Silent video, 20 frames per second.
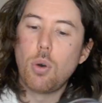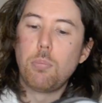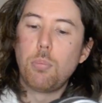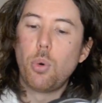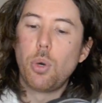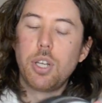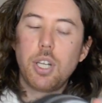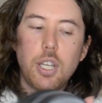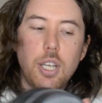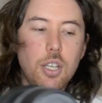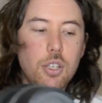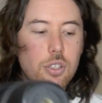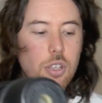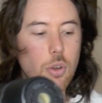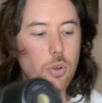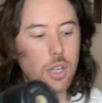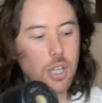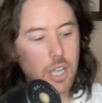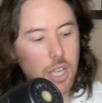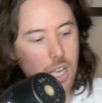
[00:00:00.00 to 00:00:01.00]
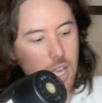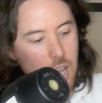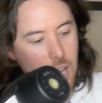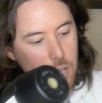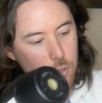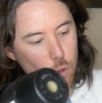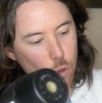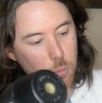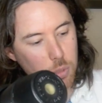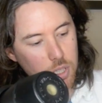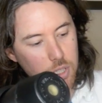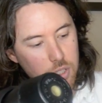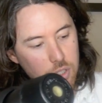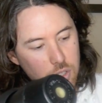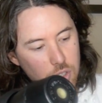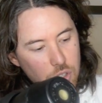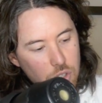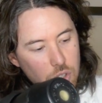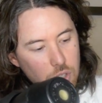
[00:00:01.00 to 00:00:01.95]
one point here, so it has all been